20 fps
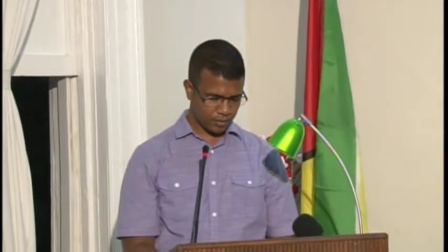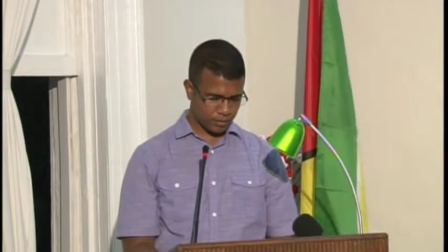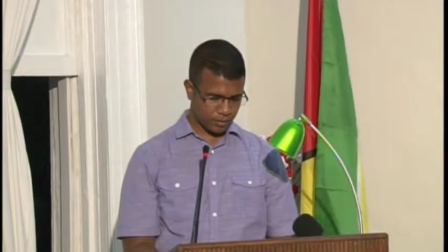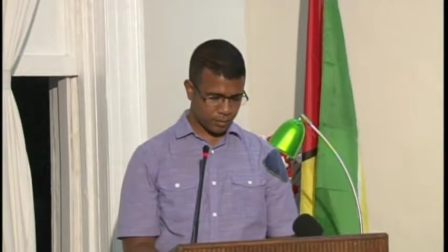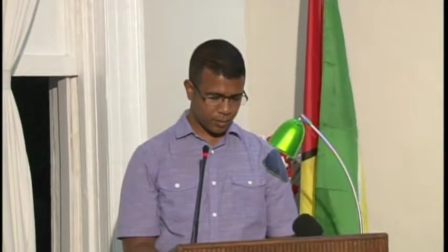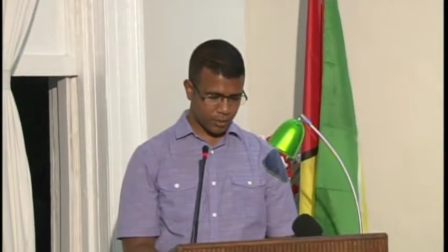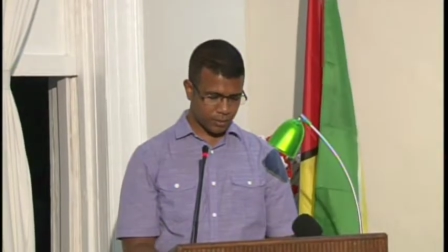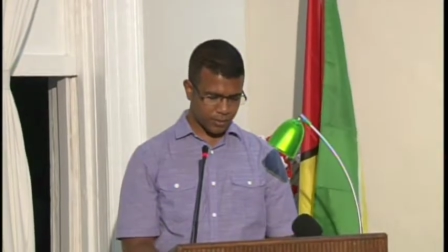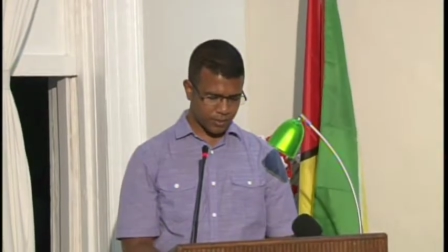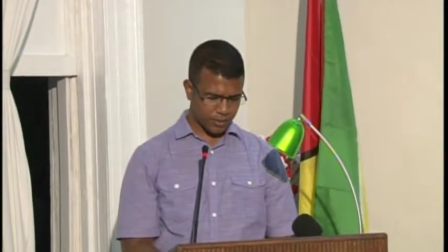The
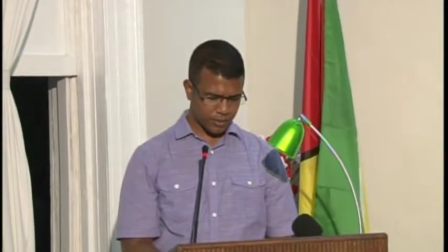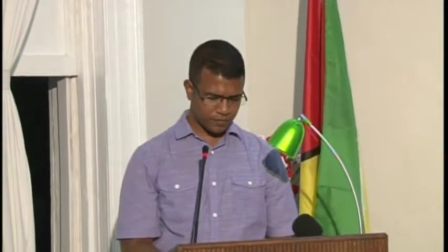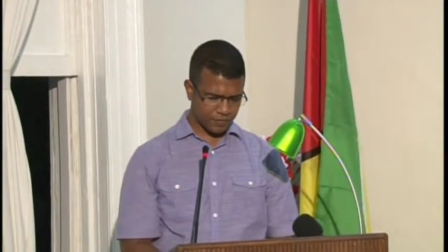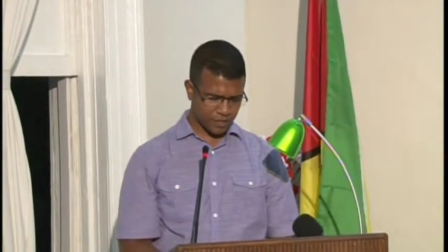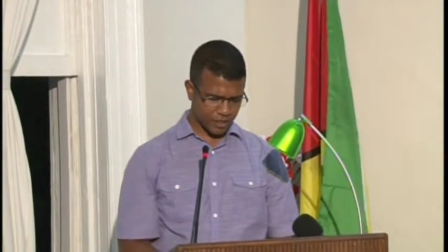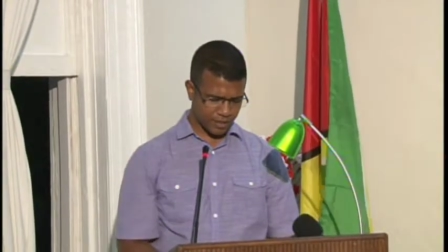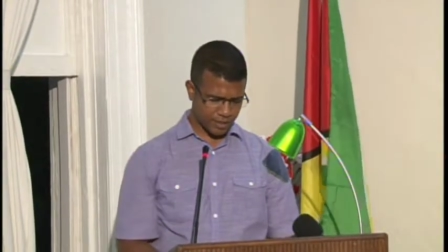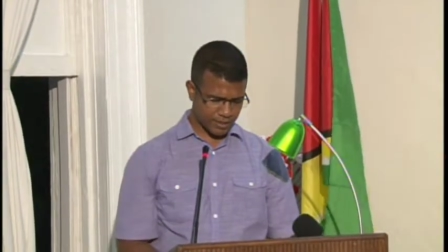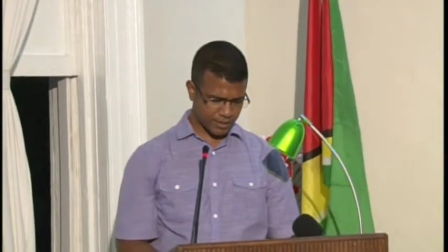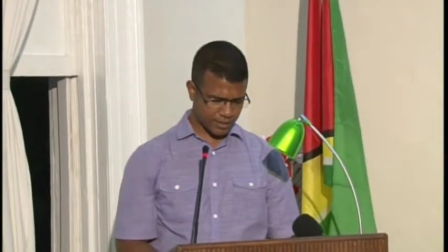purpose
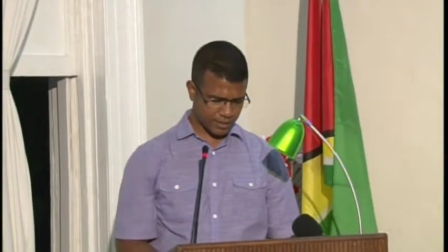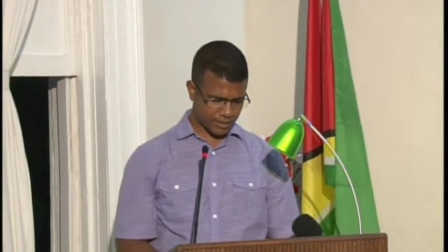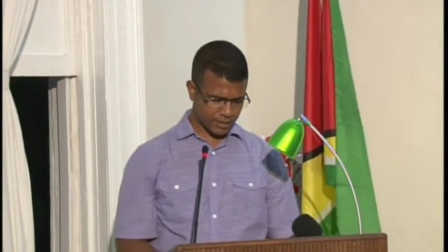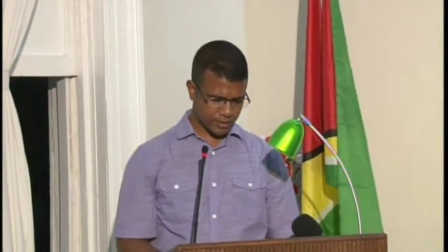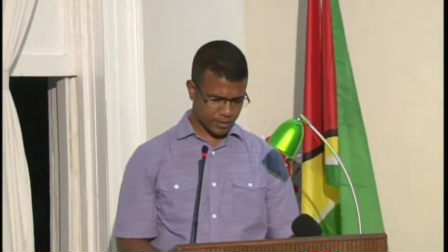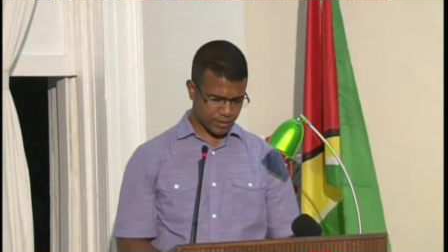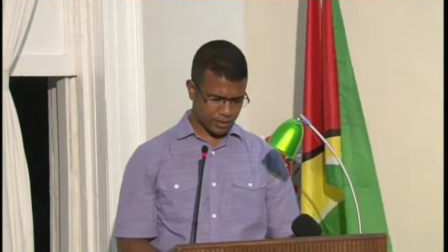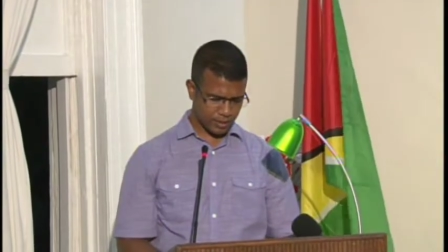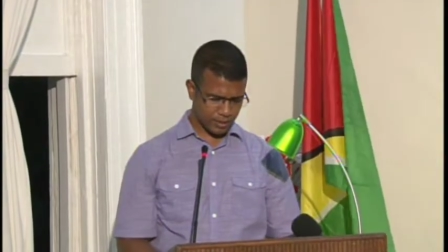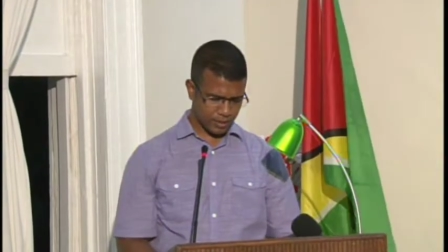of
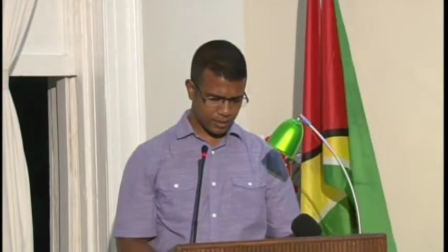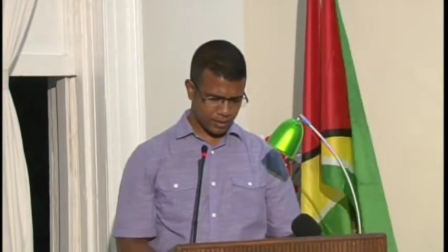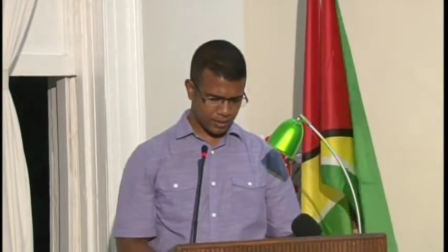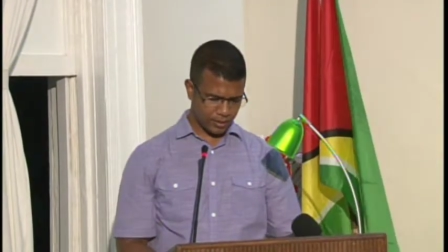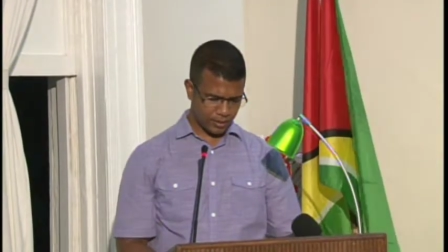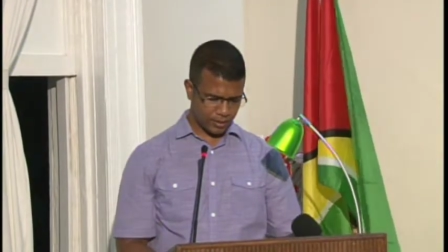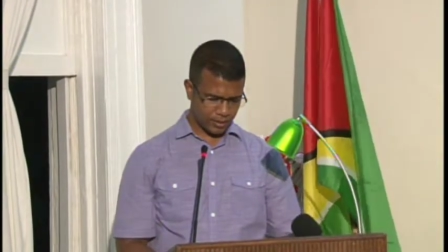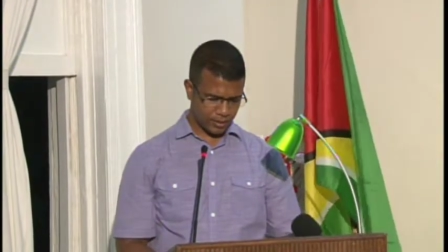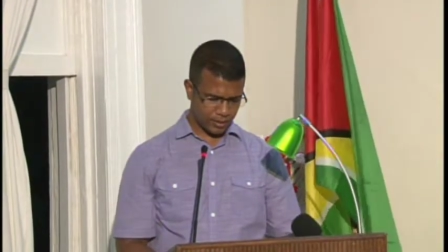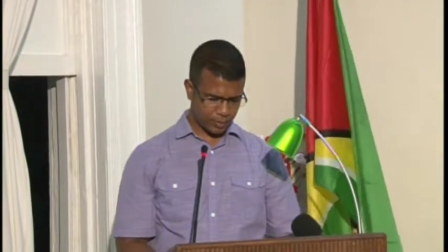justice
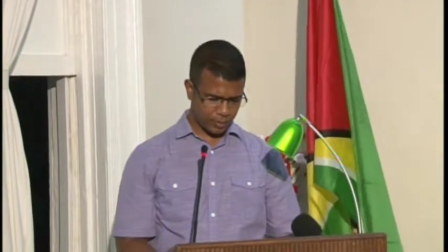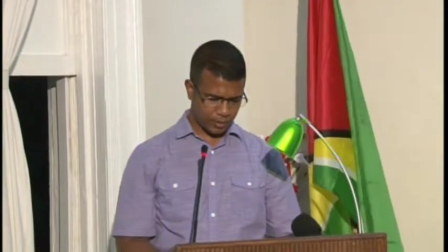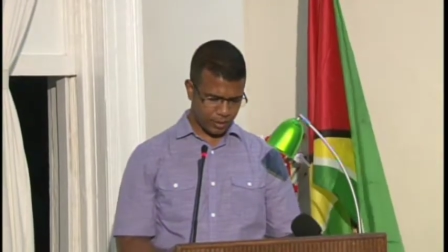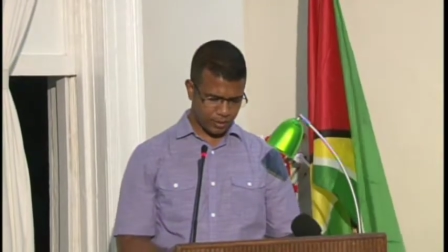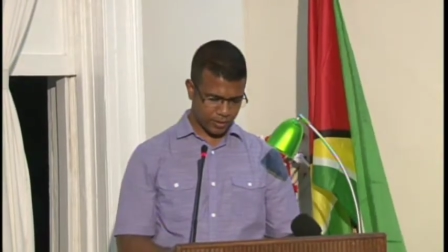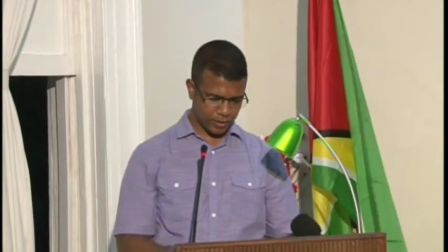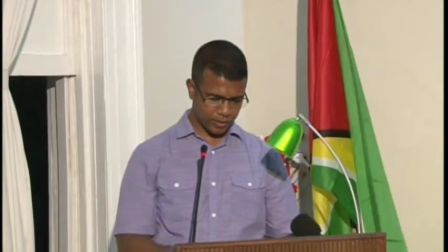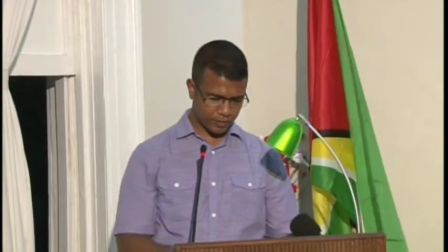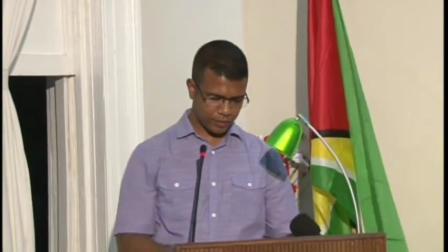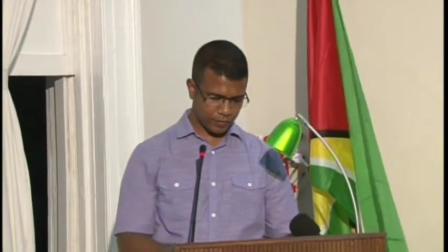is the
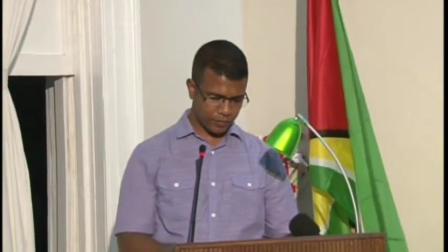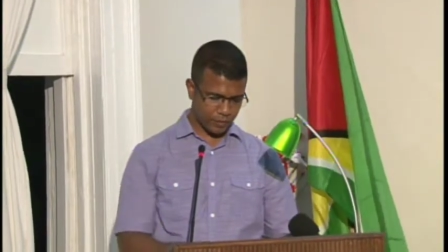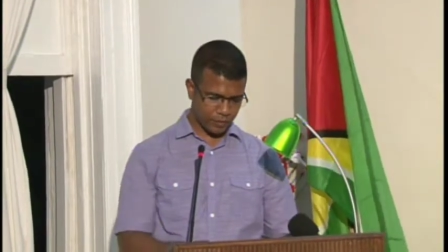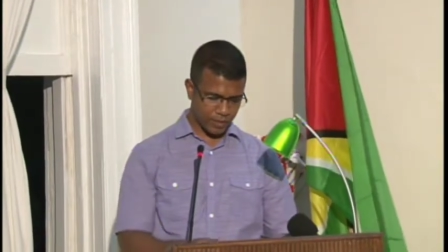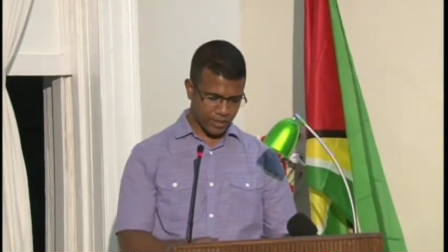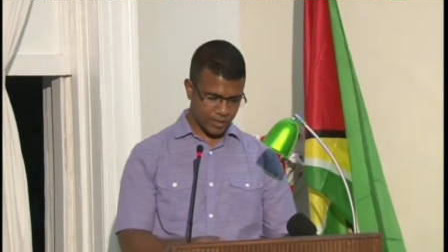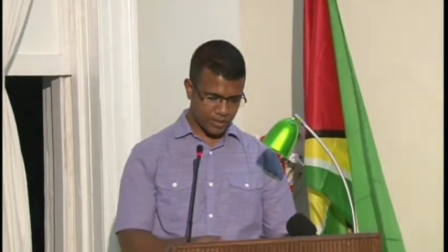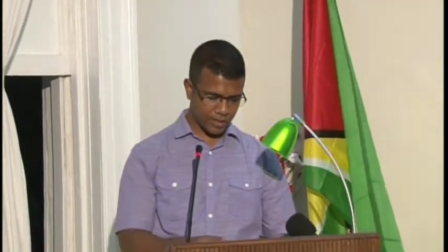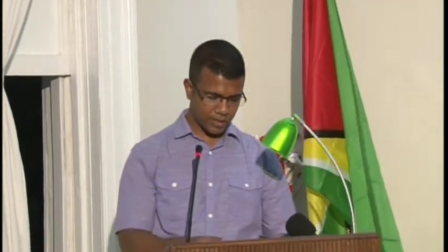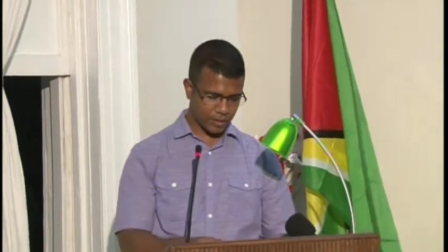appearance of
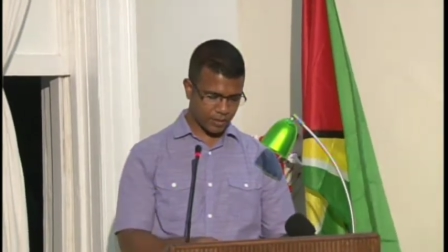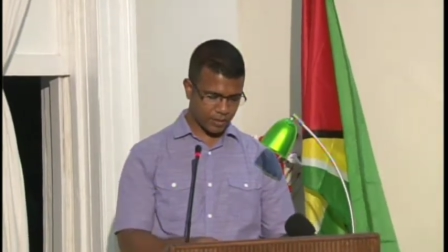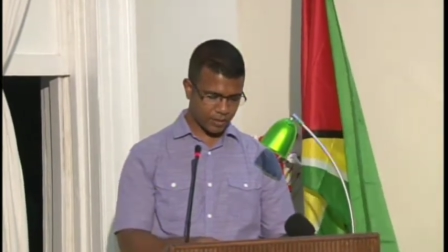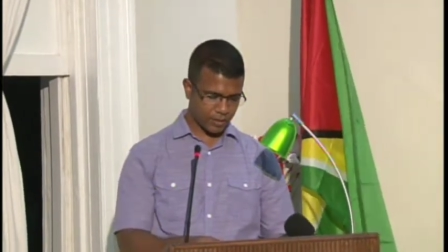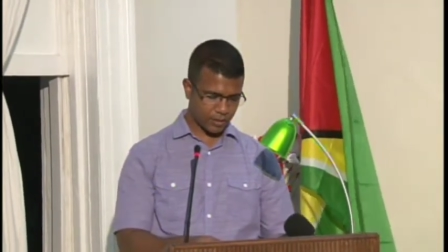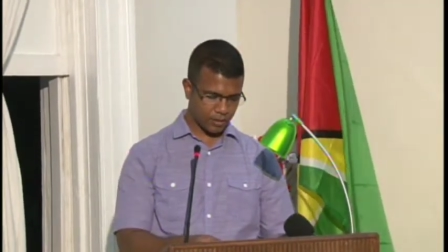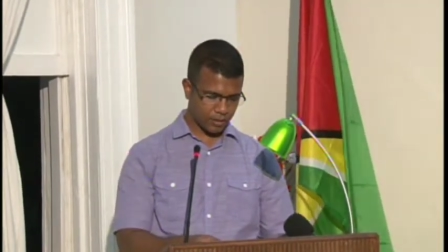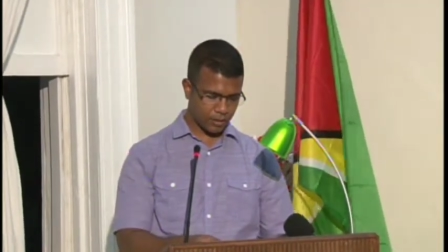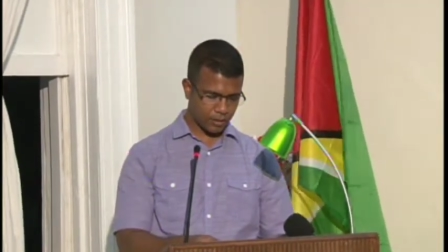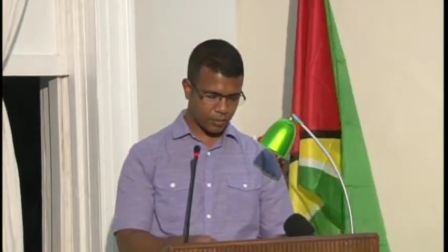unity
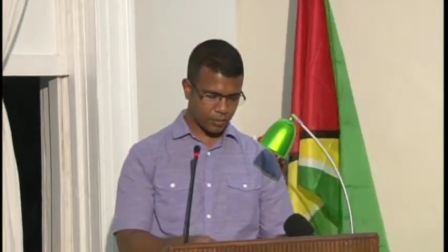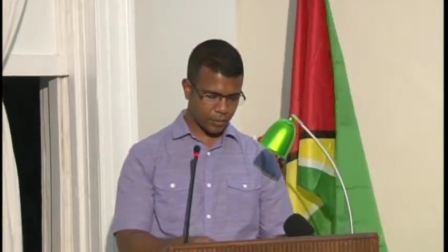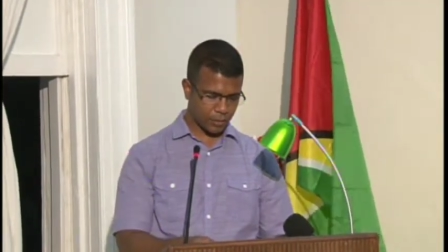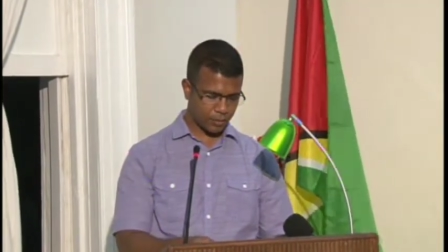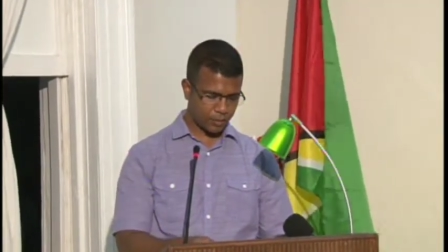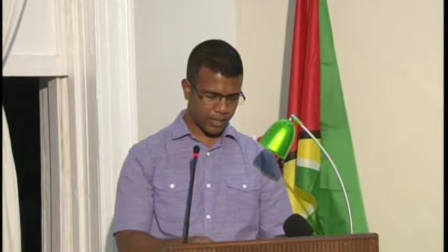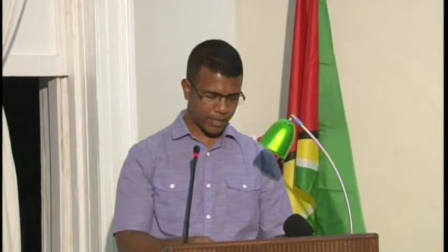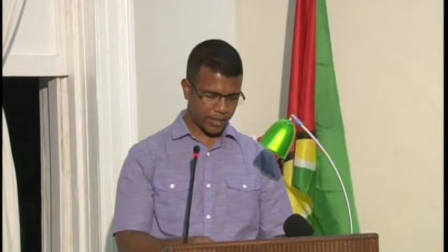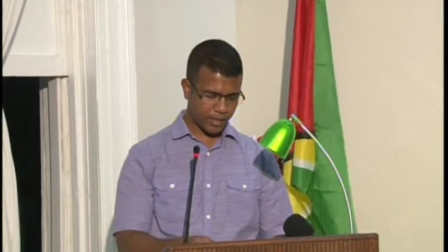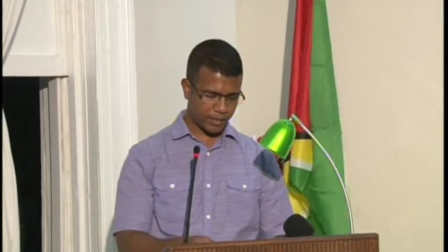
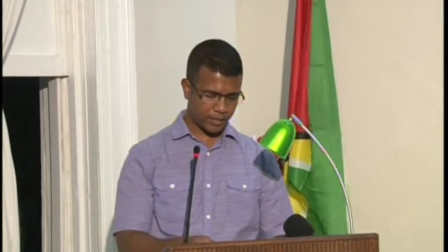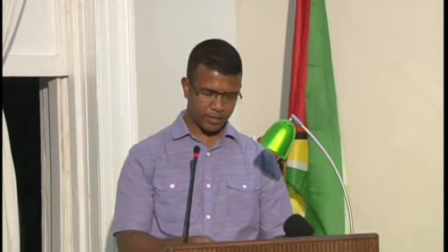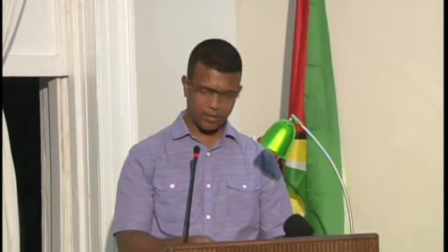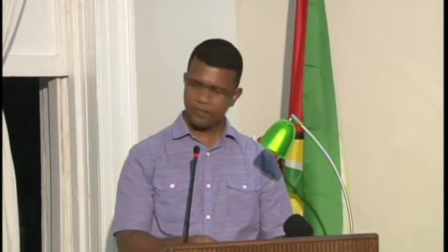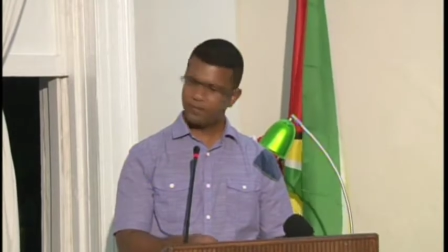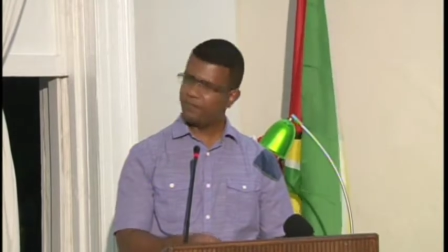among men."